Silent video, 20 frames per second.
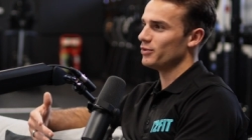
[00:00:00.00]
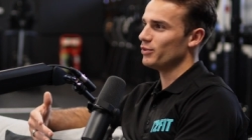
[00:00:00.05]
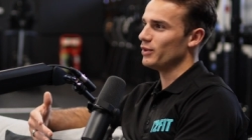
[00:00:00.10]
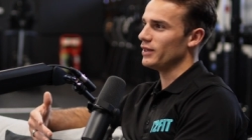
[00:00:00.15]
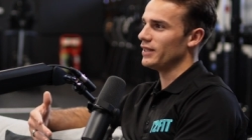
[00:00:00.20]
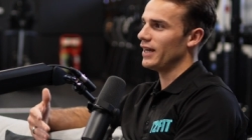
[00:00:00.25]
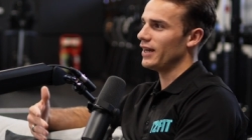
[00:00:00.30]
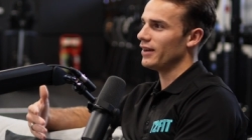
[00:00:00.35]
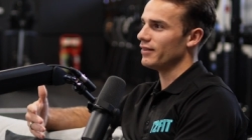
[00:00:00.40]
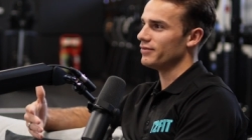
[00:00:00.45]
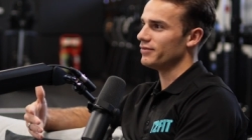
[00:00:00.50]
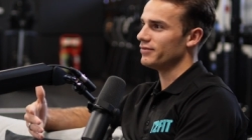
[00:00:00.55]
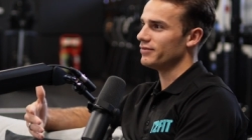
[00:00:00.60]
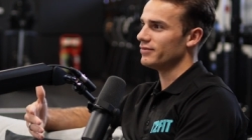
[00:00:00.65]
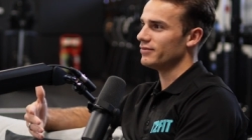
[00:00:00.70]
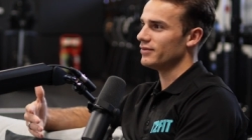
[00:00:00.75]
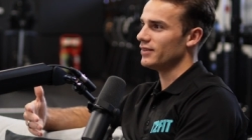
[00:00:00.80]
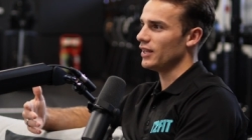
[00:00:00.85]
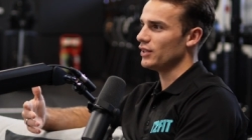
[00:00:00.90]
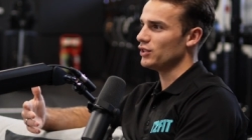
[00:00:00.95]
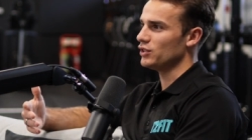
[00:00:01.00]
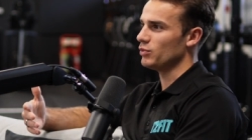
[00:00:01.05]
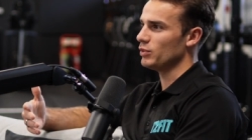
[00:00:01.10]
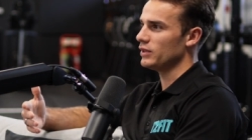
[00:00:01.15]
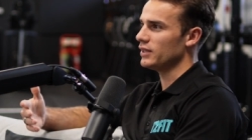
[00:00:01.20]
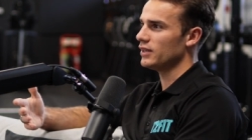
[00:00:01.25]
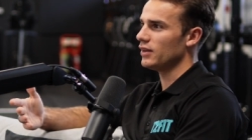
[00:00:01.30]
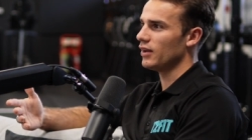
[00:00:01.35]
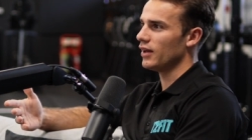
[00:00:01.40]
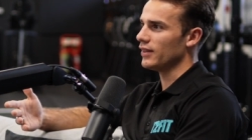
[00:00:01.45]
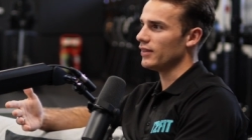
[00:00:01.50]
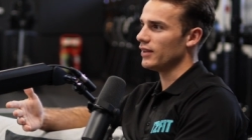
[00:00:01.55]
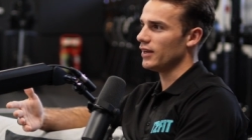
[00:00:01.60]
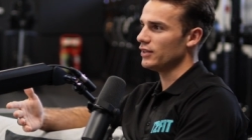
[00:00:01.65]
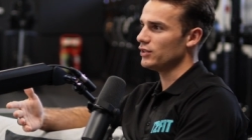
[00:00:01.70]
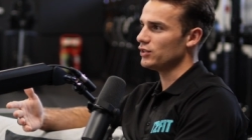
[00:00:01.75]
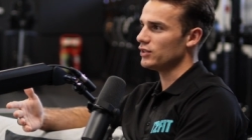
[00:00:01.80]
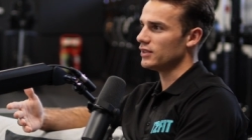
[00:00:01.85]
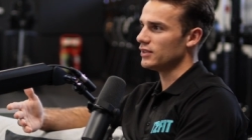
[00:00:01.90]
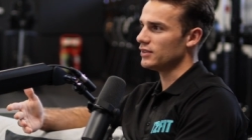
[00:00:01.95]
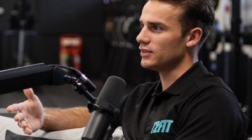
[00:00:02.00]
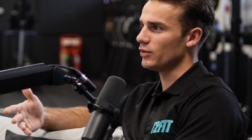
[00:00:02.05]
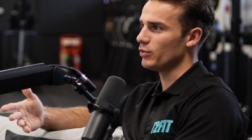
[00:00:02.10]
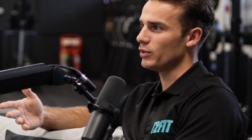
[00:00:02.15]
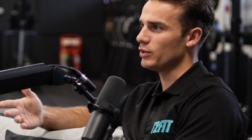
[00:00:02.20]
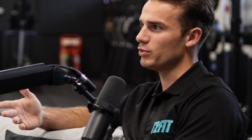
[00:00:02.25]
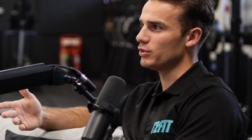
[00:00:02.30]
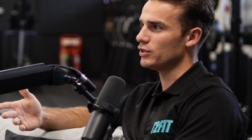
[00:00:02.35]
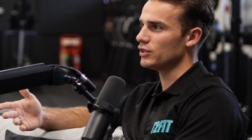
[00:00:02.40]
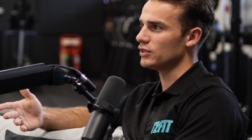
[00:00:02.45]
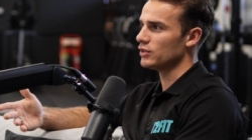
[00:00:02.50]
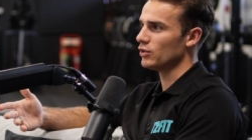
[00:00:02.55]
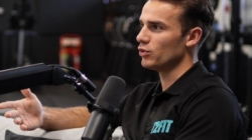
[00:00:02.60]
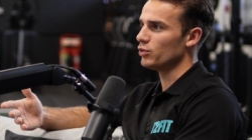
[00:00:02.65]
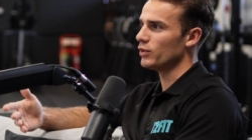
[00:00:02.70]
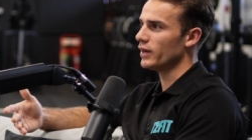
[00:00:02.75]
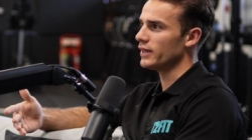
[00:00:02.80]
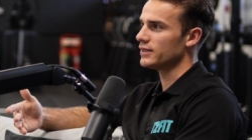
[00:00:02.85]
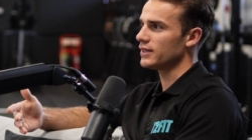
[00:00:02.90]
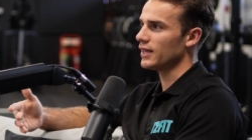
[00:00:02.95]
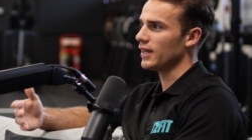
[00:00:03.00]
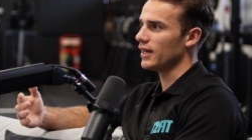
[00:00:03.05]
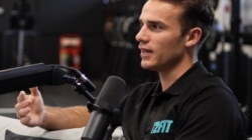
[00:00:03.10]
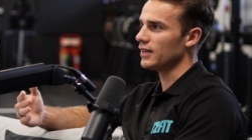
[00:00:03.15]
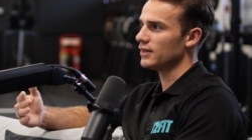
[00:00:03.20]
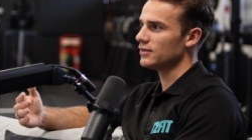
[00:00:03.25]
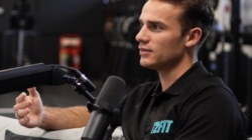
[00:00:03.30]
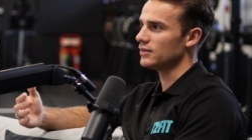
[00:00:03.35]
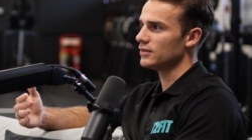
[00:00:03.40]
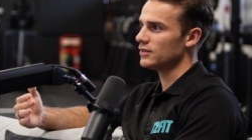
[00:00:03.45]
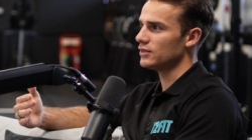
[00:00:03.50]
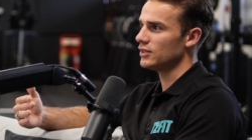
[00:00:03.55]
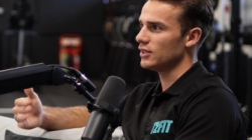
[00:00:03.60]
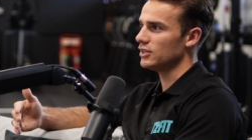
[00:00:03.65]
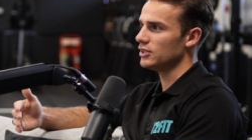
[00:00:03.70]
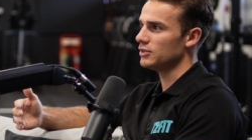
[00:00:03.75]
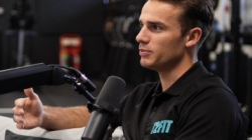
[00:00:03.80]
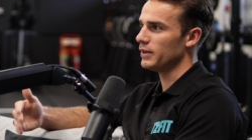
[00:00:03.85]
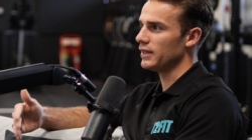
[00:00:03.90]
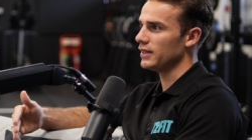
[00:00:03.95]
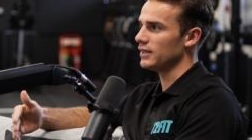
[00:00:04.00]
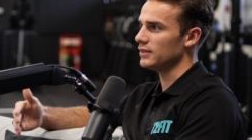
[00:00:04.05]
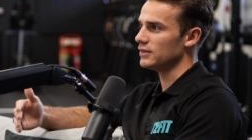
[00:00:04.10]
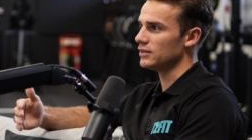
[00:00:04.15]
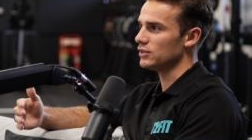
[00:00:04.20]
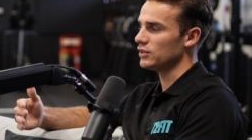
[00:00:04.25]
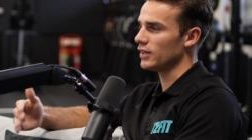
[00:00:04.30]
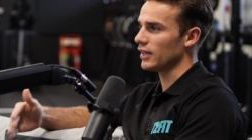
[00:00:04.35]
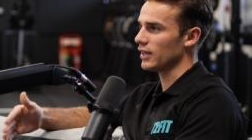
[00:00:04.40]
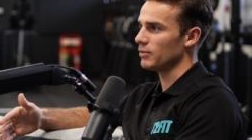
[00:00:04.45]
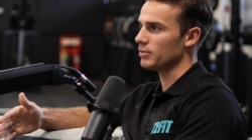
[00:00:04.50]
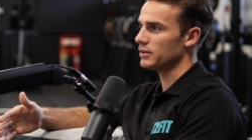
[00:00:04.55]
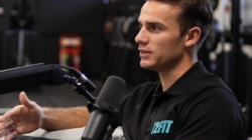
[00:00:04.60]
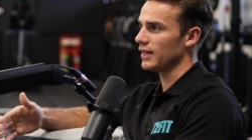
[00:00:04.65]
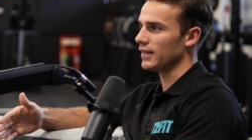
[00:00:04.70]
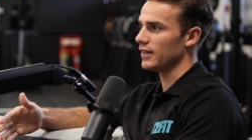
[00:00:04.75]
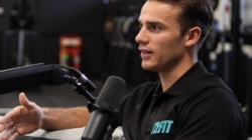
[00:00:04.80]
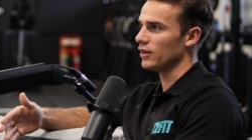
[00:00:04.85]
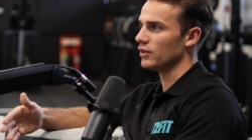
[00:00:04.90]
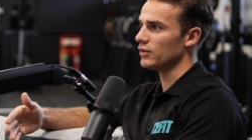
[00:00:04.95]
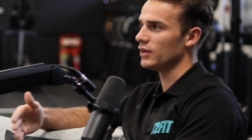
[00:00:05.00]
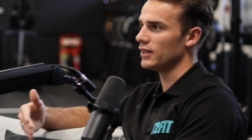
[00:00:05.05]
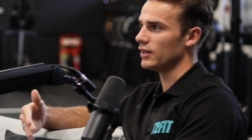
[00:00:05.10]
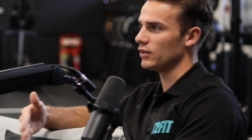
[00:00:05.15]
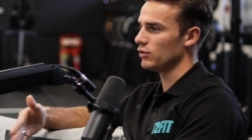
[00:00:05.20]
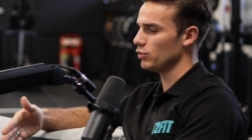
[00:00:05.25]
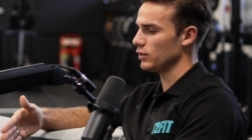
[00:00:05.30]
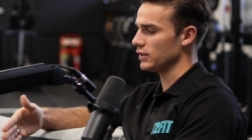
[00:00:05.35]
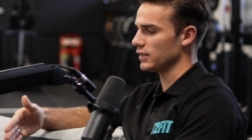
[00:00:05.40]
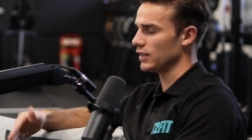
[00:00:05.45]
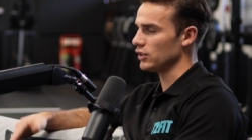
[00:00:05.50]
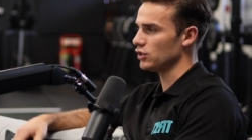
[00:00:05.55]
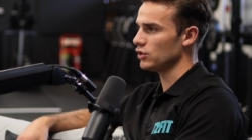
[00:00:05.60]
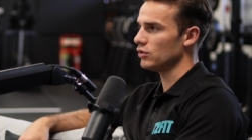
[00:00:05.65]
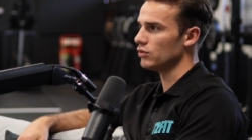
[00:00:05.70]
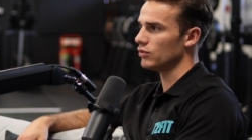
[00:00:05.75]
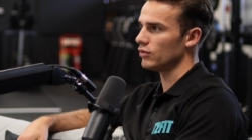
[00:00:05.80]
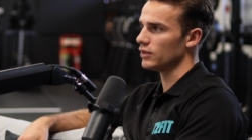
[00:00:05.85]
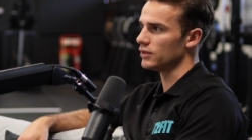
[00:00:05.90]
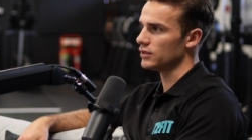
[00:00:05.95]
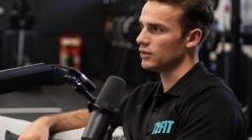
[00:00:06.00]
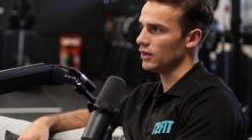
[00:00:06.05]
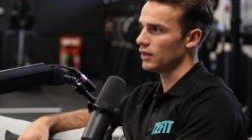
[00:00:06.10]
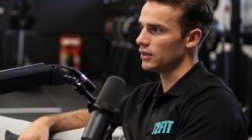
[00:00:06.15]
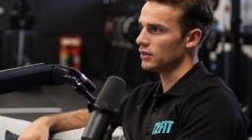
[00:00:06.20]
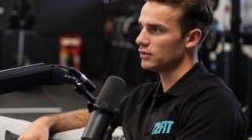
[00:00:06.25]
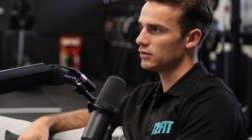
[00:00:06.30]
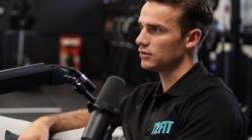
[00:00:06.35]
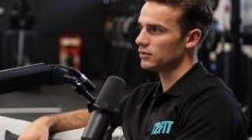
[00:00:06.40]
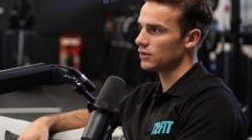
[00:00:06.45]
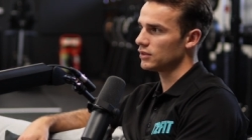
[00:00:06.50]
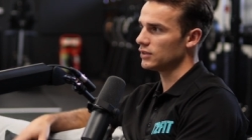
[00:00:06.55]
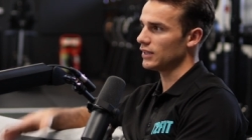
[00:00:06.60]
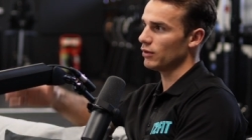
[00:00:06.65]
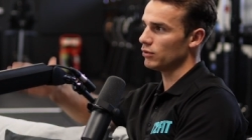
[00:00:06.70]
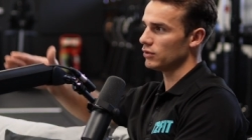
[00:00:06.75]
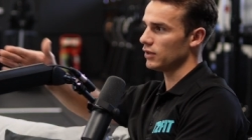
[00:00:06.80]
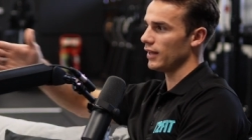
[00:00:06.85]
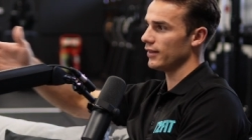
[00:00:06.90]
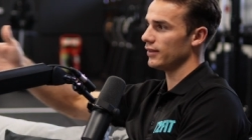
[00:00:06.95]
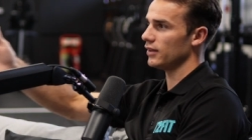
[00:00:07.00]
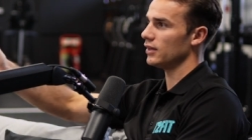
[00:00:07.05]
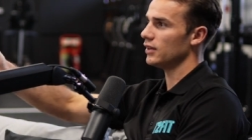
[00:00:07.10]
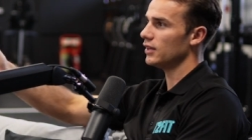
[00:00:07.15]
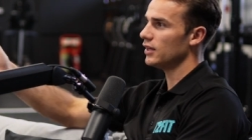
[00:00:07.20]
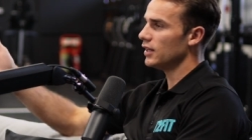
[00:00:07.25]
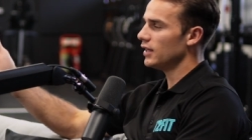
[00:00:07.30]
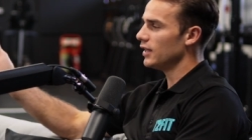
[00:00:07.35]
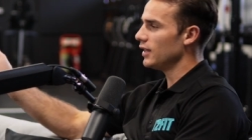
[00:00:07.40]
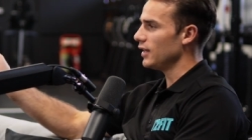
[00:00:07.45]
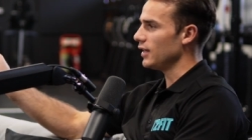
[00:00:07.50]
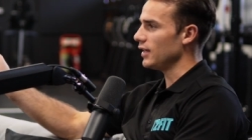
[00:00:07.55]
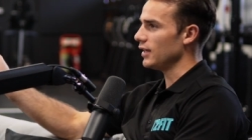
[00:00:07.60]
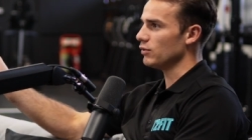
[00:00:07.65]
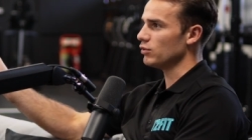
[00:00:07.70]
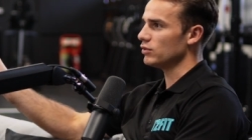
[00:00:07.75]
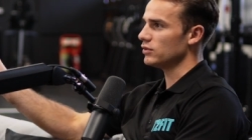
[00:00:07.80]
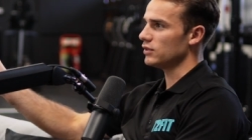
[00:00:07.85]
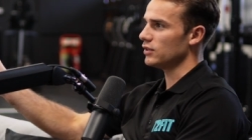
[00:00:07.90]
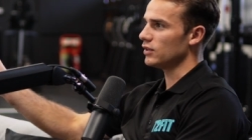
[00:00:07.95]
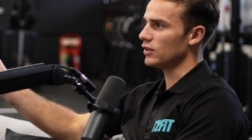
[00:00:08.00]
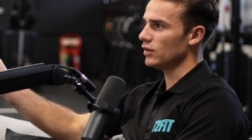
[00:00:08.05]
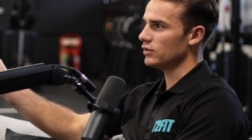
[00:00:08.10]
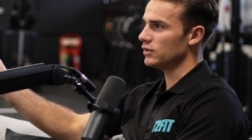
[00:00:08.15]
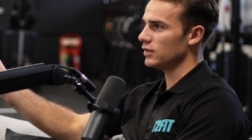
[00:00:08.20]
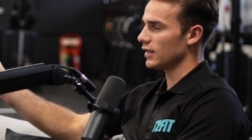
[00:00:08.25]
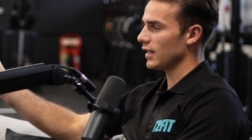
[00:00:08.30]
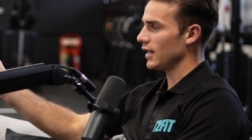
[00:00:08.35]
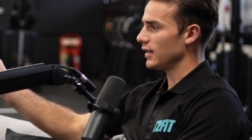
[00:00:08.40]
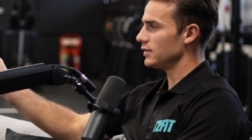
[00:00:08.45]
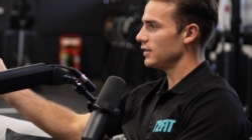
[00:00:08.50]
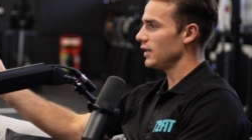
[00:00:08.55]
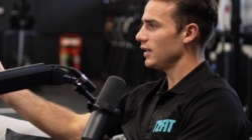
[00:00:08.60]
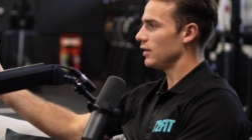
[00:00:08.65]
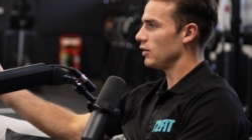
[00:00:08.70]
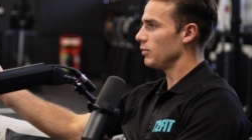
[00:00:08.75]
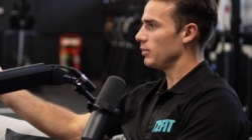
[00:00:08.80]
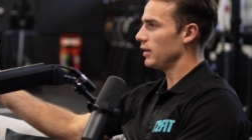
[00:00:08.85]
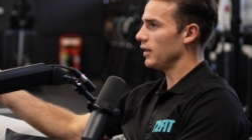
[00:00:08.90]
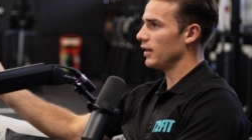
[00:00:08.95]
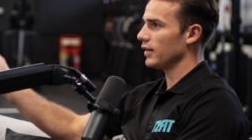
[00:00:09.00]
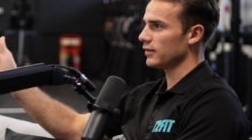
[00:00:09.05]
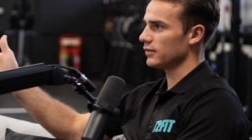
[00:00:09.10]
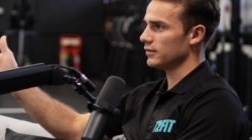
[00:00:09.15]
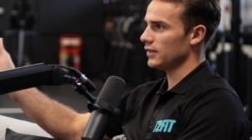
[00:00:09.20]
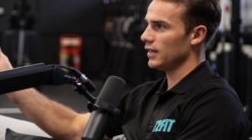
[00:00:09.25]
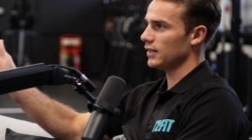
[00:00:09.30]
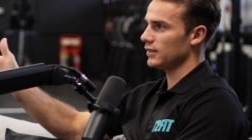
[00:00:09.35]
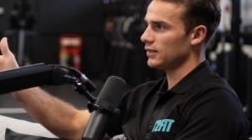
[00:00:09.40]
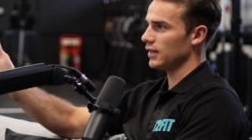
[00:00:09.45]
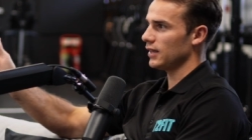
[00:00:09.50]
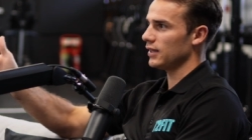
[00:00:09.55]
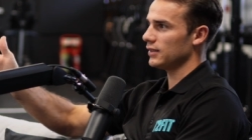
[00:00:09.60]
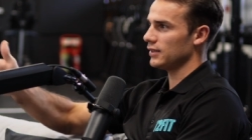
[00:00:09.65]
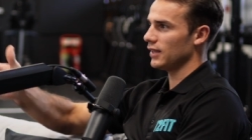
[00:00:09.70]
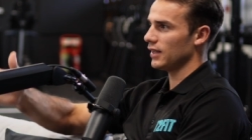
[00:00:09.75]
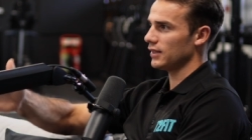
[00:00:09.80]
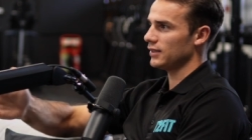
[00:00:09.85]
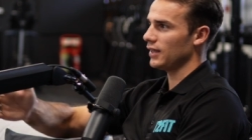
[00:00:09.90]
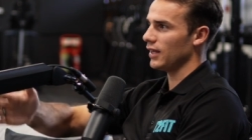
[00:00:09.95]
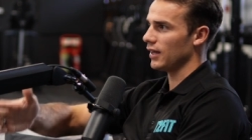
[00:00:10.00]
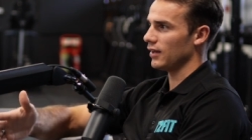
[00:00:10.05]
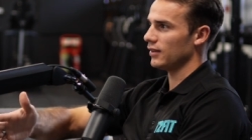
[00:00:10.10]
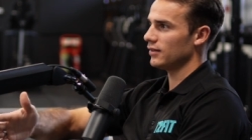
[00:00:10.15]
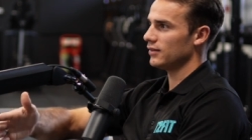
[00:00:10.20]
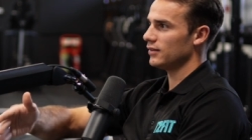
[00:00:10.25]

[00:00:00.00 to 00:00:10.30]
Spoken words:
We'd have lunch. We didn't like the lunches. So we would just always get cheese, beans, jacket potato, and I'd always get tuna on the side. Because that was like you go to the canteen, it'd be like, da, da, da, da.